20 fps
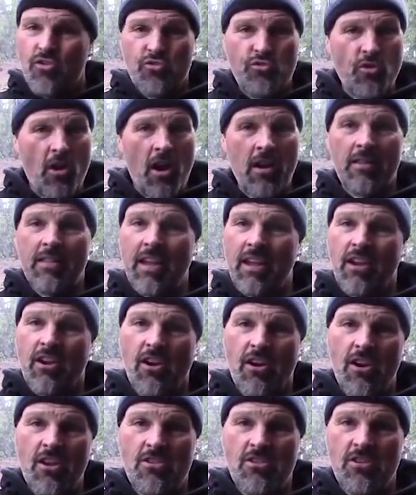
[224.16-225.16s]
Strongly
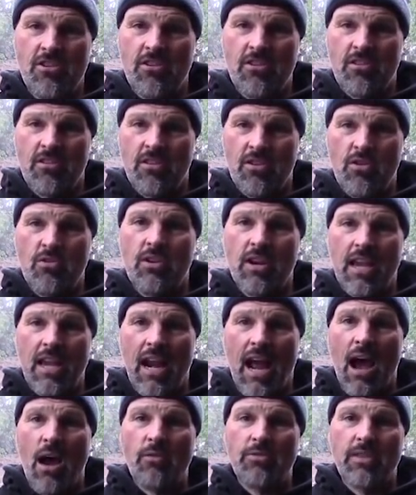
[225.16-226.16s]
encourage you to
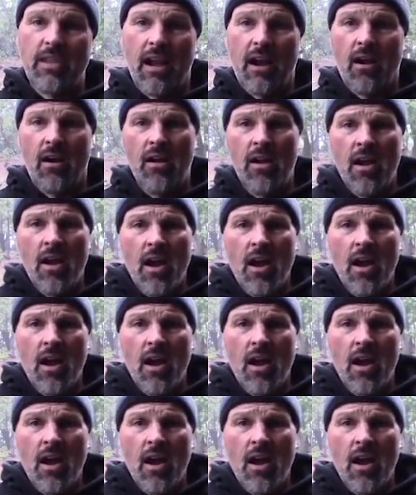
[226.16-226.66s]
get out there.